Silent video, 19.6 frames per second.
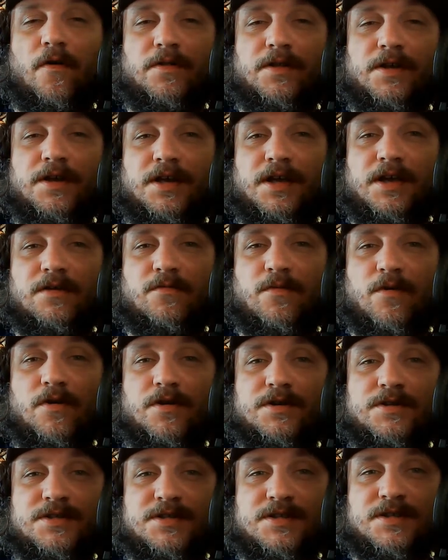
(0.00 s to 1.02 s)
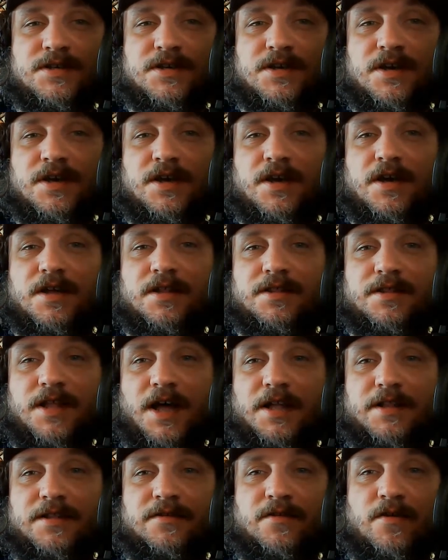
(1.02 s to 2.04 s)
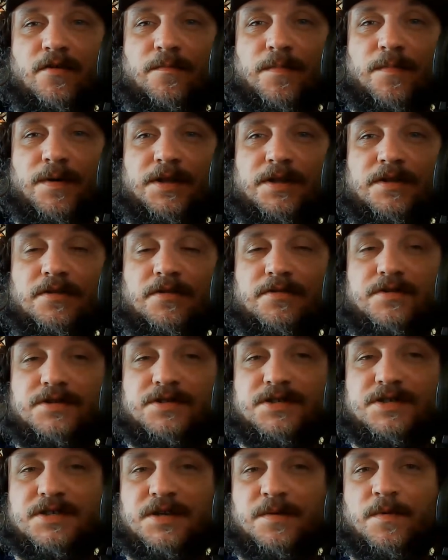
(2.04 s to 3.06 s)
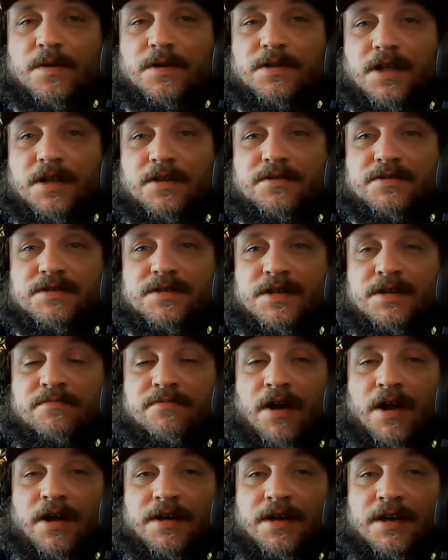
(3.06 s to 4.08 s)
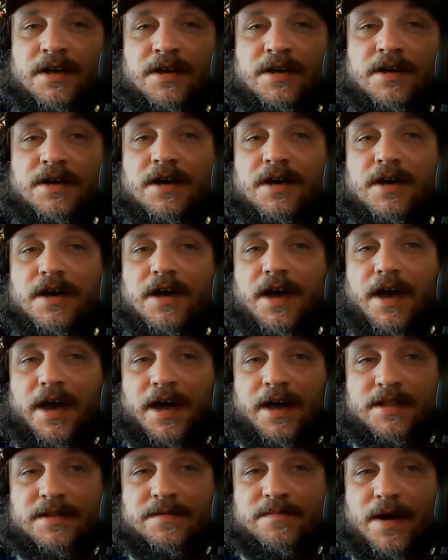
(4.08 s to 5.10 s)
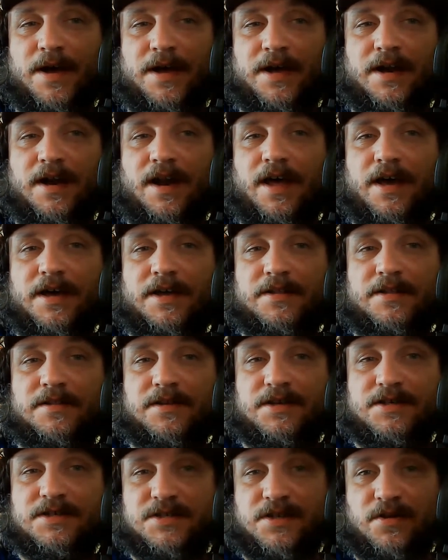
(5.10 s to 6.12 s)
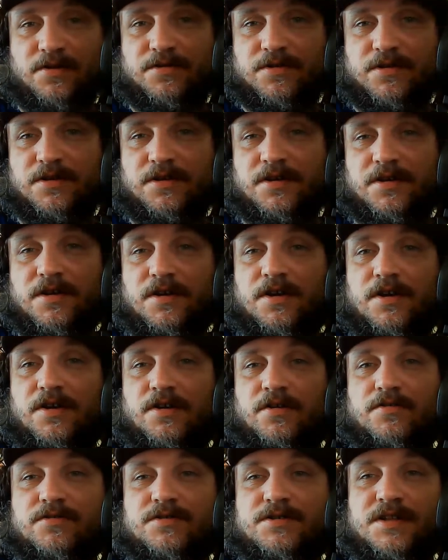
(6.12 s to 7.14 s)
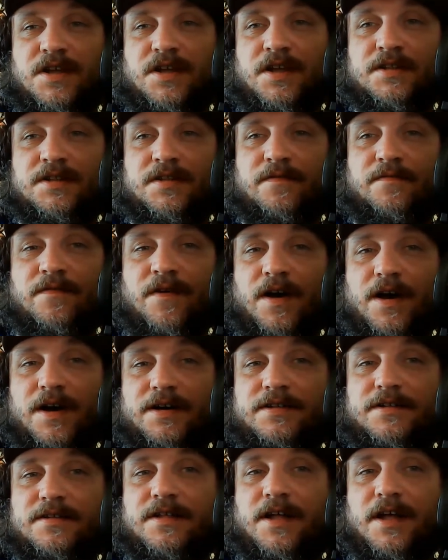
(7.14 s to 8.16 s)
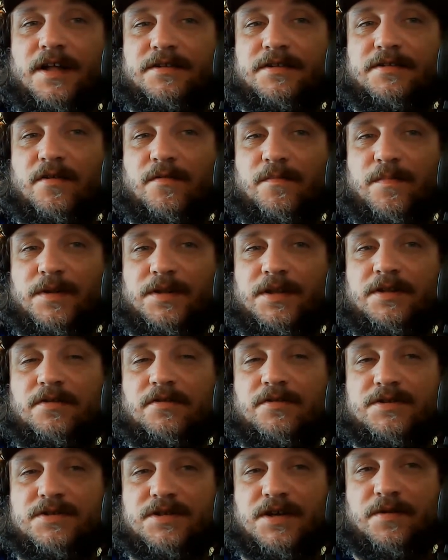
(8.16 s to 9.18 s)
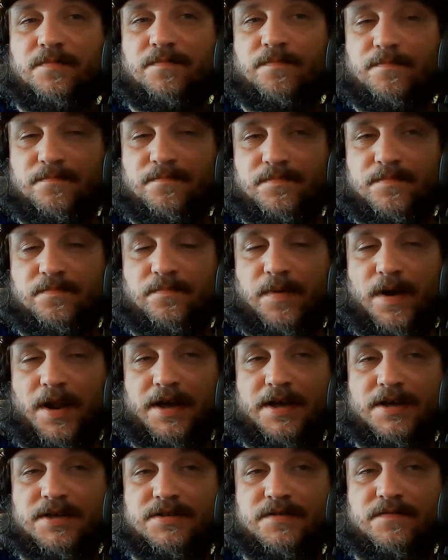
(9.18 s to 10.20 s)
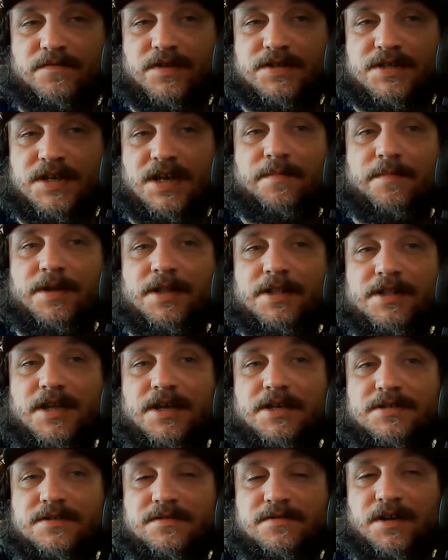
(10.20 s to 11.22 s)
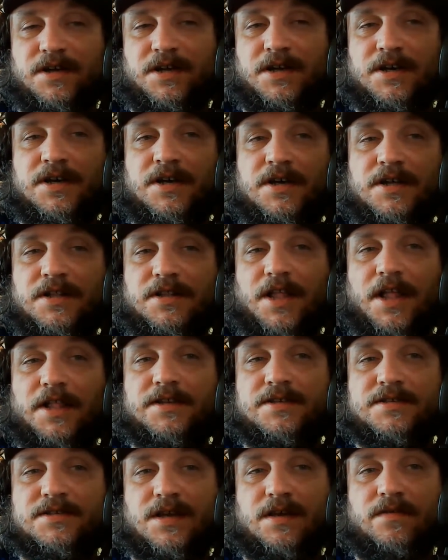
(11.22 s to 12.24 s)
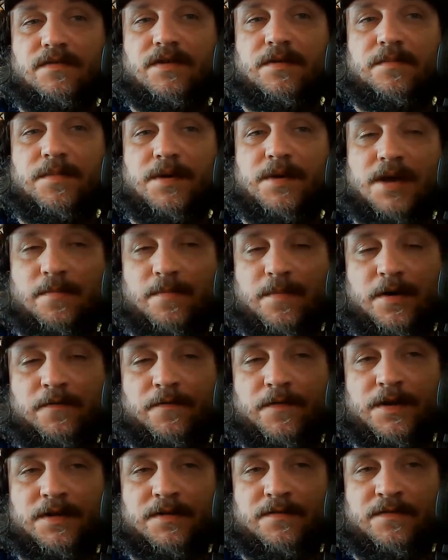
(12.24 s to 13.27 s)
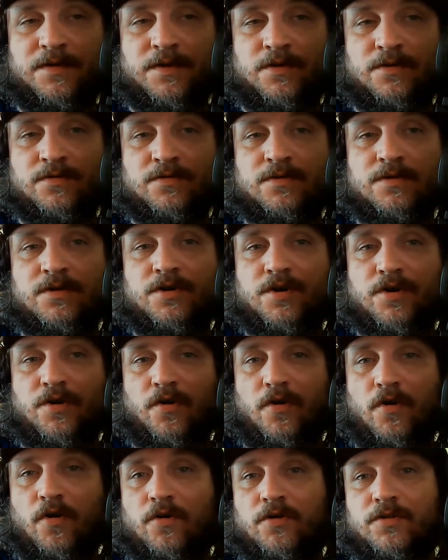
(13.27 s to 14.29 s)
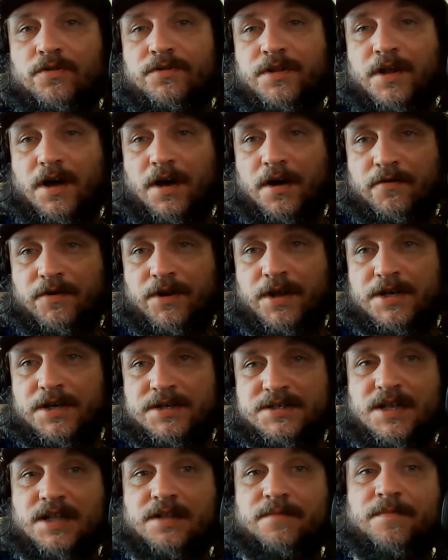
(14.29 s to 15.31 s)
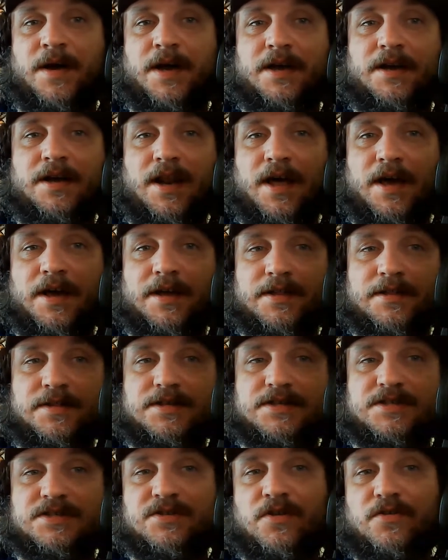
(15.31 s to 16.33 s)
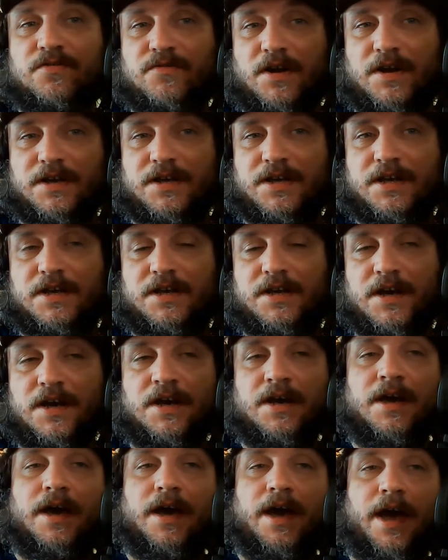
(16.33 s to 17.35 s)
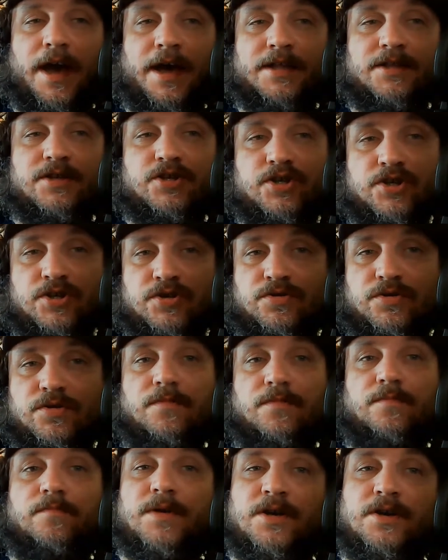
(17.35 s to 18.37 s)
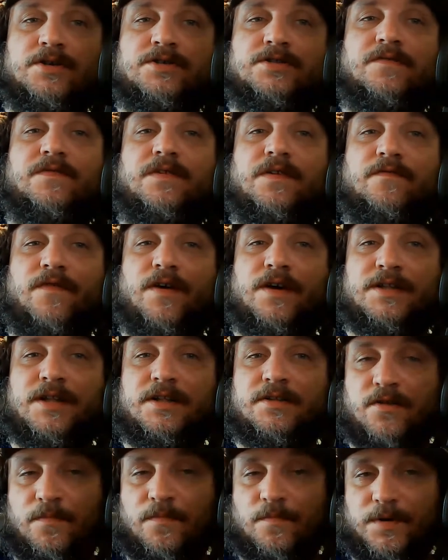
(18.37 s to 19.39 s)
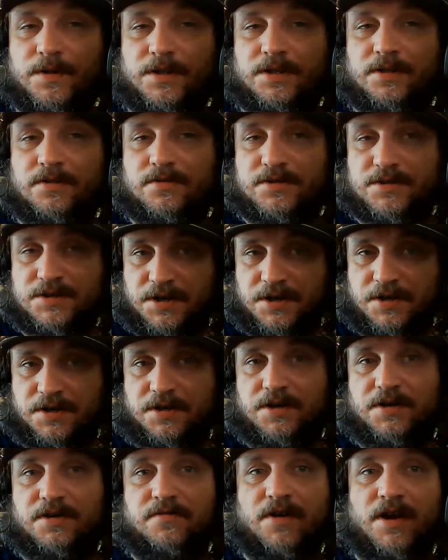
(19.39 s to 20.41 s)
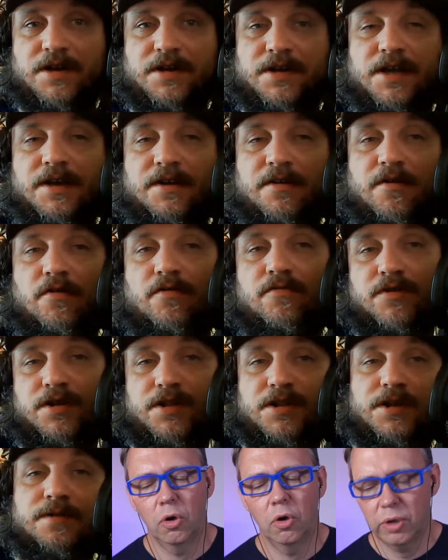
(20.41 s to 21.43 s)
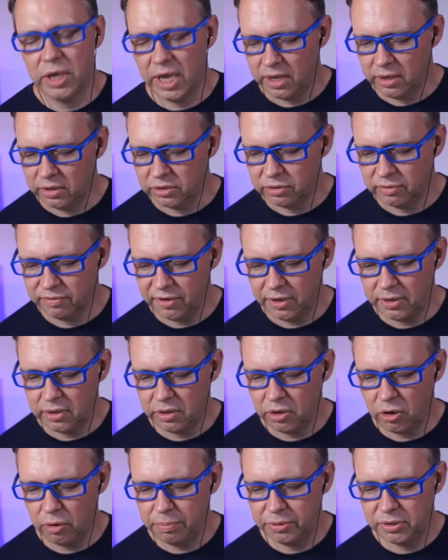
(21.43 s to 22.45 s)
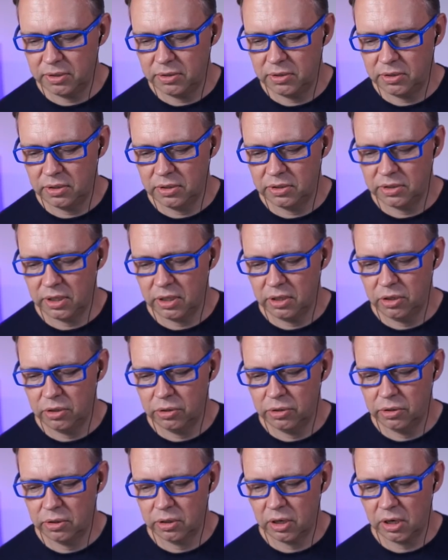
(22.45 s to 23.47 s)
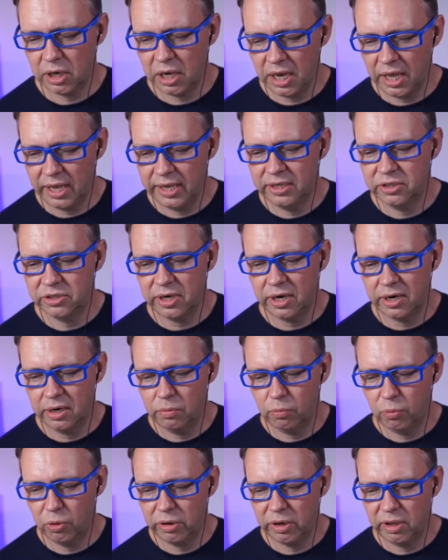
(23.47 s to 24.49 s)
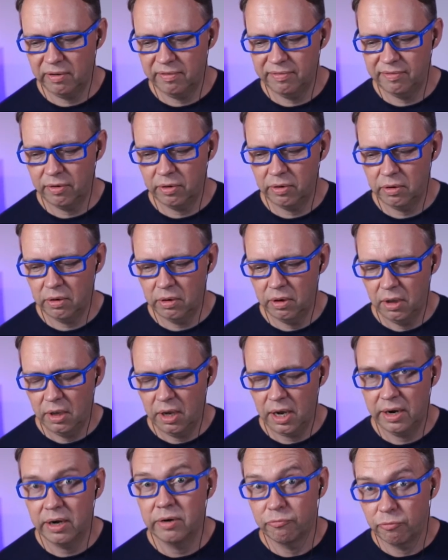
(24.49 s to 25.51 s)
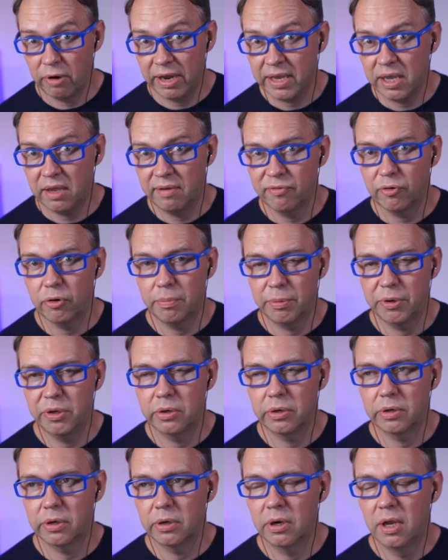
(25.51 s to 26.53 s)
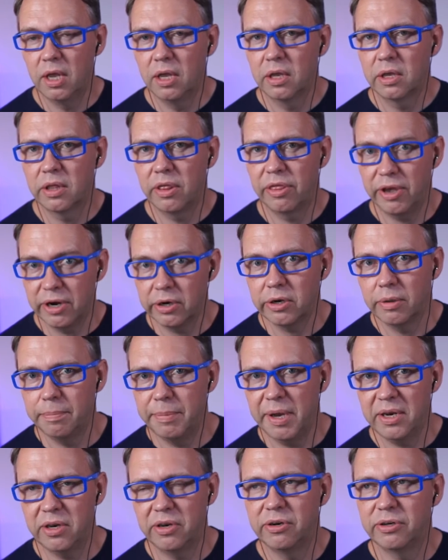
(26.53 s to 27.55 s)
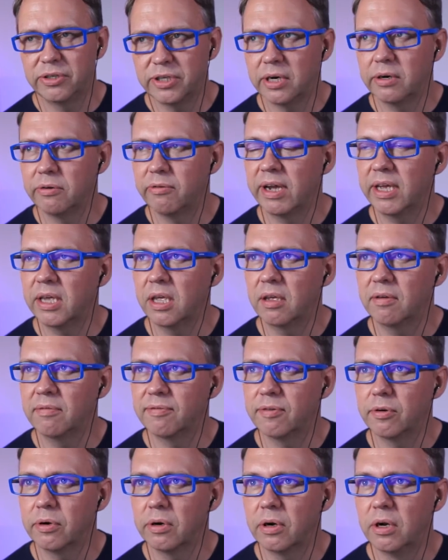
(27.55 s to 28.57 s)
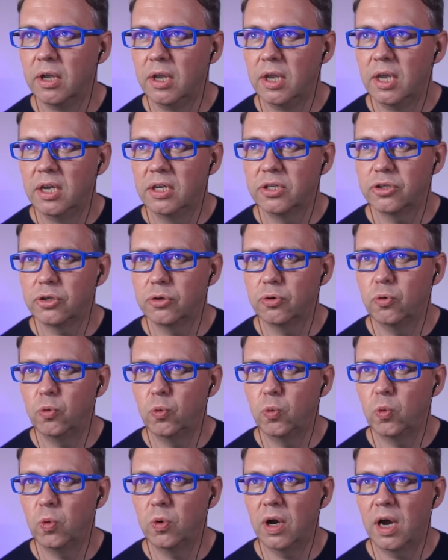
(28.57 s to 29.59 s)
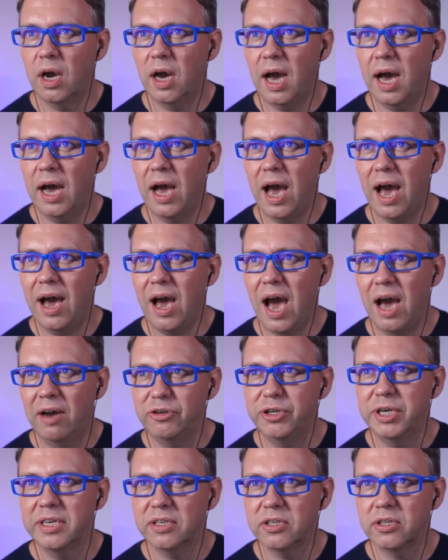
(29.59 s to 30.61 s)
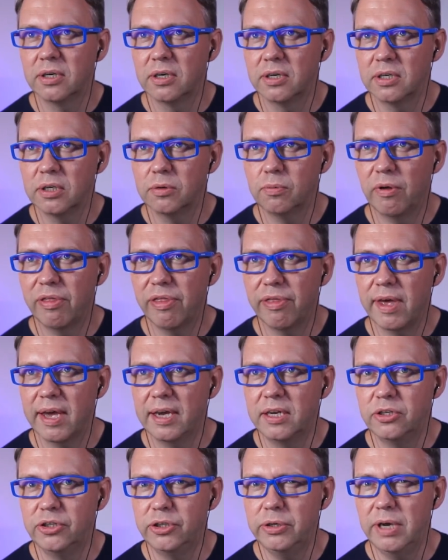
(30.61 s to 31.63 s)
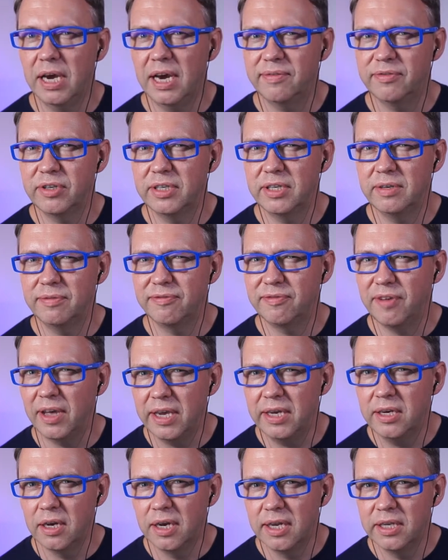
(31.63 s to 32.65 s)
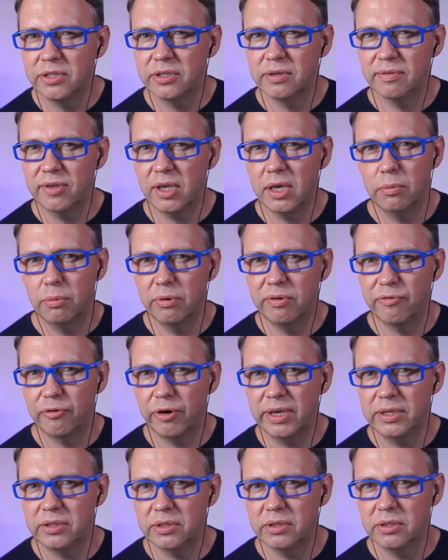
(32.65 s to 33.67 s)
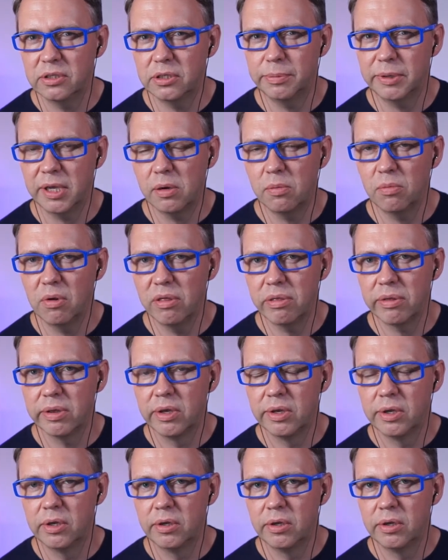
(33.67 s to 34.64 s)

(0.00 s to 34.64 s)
the keywords that competitors simultaneously ranking and my client is not. Considering the fact that competitors are players of the same industry, that is giving me a perfect view on the areas that my client is not ranking and should, because of the fact that competitors are ranking already. Okay, so finding the opportunities that your clients aren't ranking for, but their competitors are ranking for. So how do you get started with that? Do you have to define a list of keyword phrases to begin with?